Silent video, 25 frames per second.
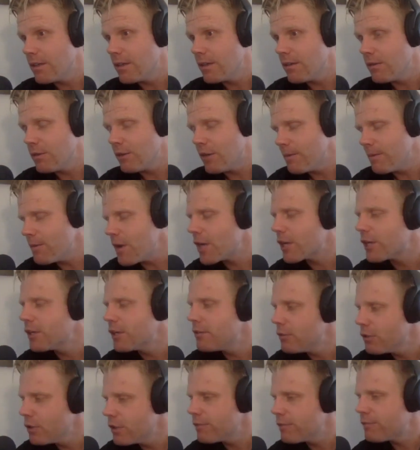well, I'm not going to
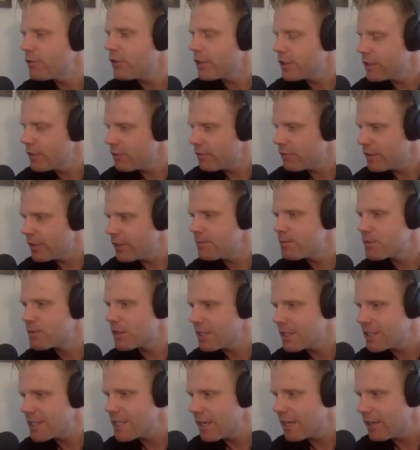ruin it for you. Willem's going
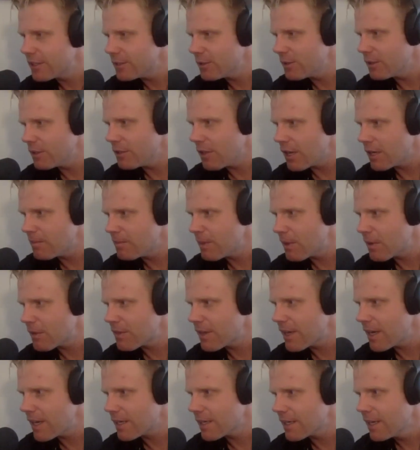to tell you a lot about
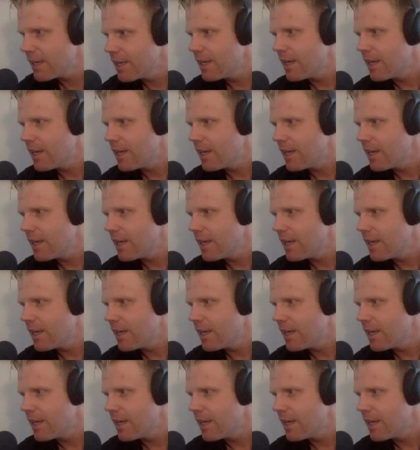that.